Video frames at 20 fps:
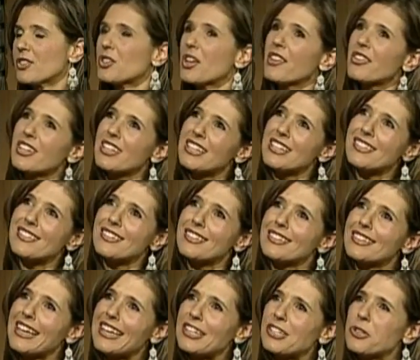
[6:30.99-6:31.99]
It's not that he
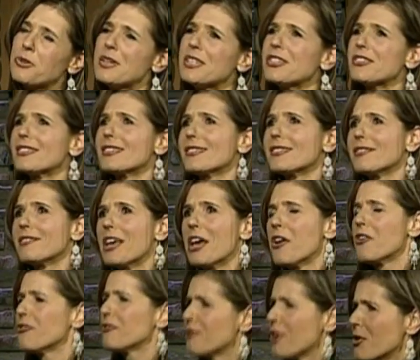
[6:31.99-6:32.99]
doesn't like to, he just doesn't
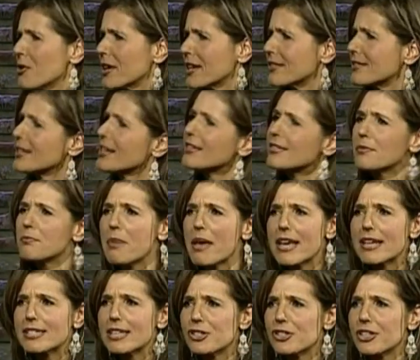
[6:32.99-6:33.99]
focus. He doesn't
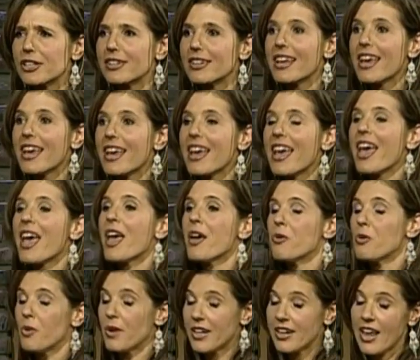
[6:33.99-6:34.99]
pay
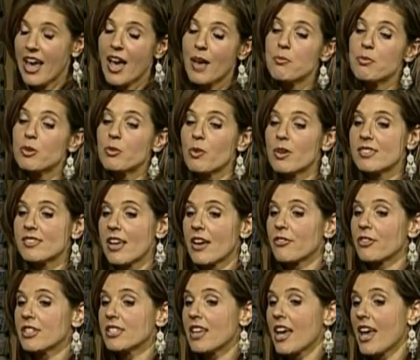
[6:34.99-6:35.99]
attention." Well, what had happened was
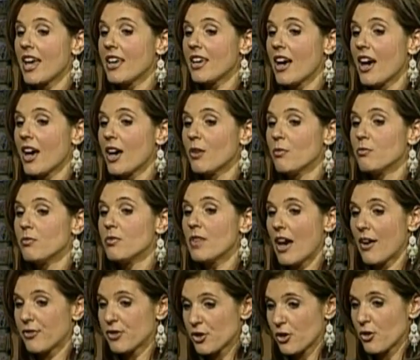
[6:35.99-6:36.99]
every day
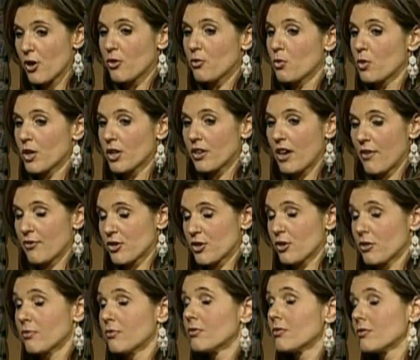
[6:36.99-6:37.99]
after work,
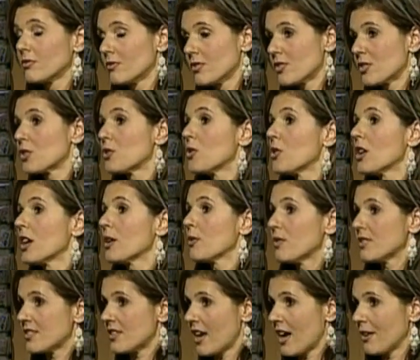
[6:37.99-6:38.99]
after school,
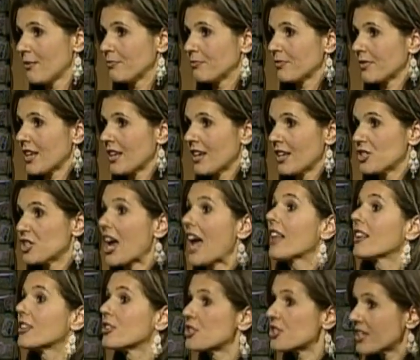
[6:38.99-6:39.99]
it was a
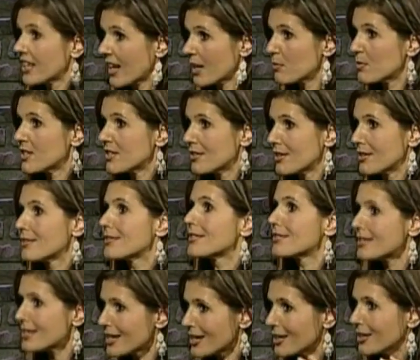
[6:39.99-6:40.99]
challenge to get him to sit
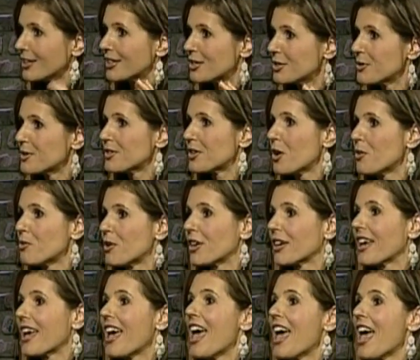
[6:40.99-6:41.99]
still and do his
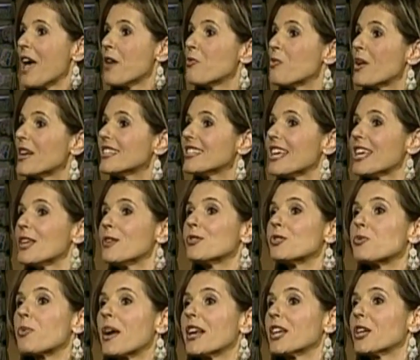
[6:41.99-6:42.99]
homework. And one day he
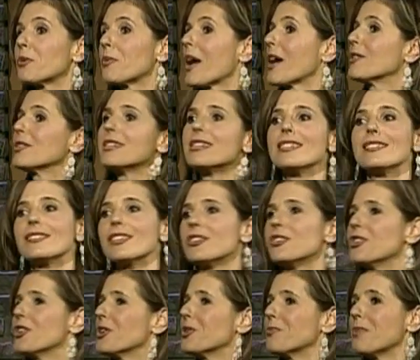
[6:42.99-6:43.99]
was running around and he
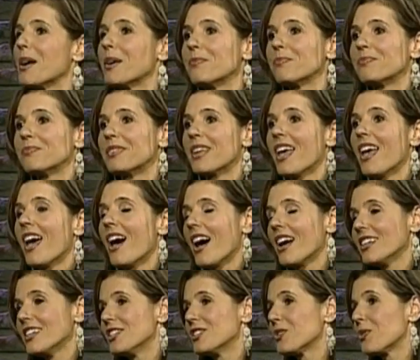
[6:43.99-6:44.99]
said, "No, Mom,
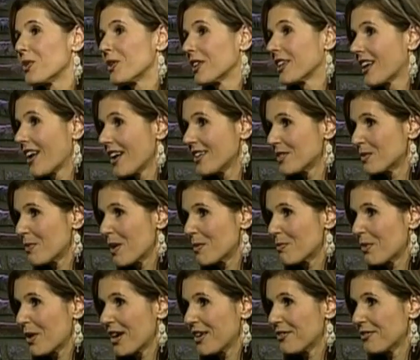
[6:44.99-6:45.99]
I need to organize
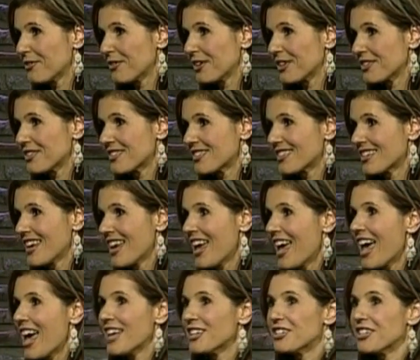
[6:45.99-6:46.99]
my brain first."
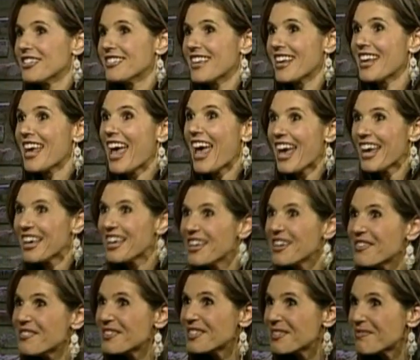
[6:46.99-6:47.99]
And she said,
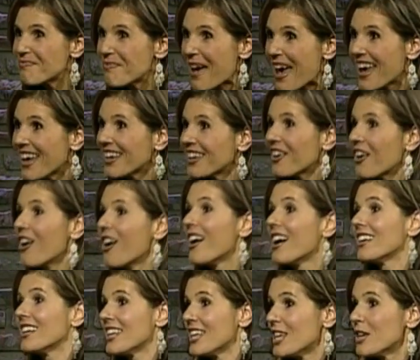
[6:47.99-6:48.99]
he was bang
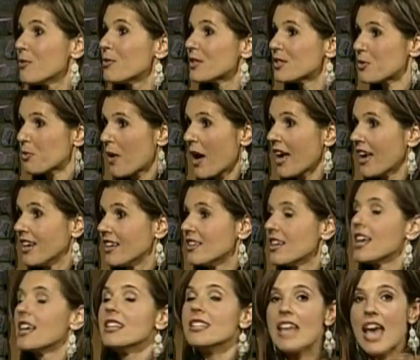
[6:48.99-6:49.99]
on. He was right.
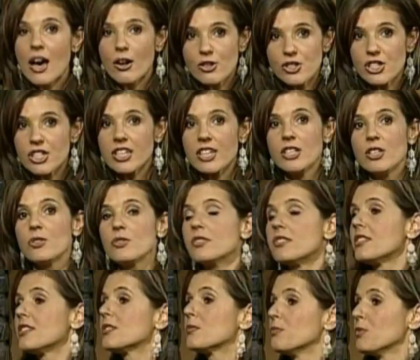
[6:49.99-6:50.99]
Now she can
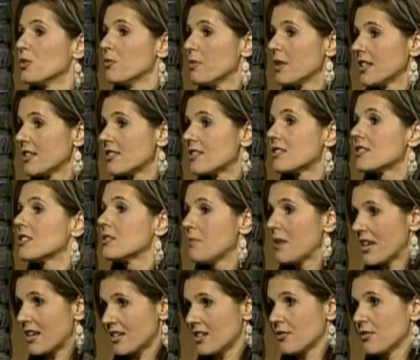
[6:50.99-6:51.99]
use these movements
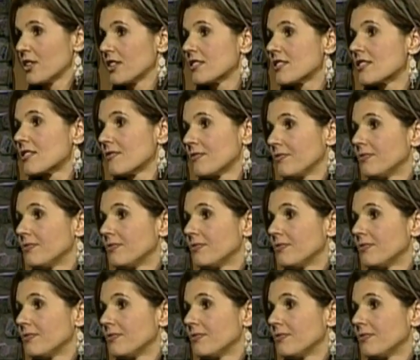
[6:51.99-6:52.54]
to make a difference.